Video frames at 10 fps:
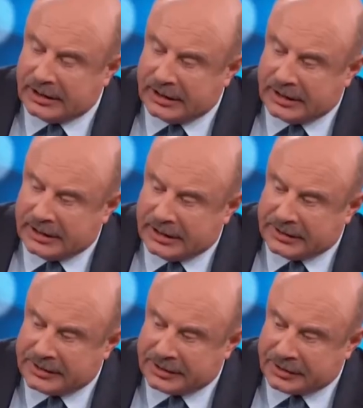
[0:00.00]

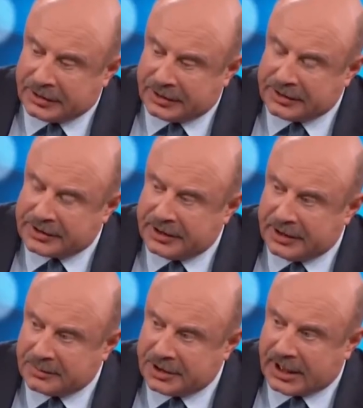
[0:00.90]
Is it good to see
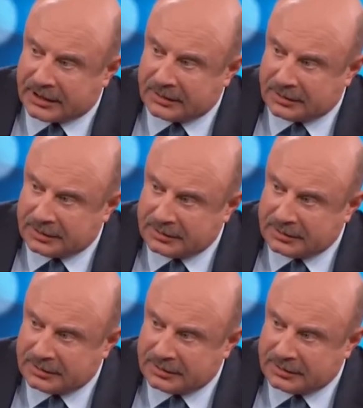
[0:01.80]
him shackled?